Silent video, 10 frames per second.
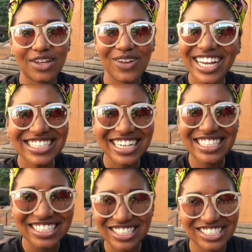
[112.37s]
Well, I guess I can
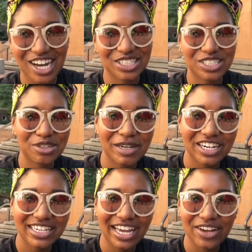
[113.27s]
just talk to you about
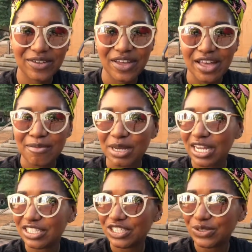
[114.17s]
it now, but
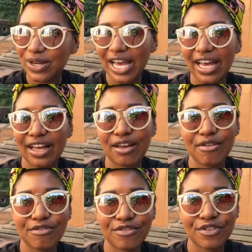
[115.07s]
I do have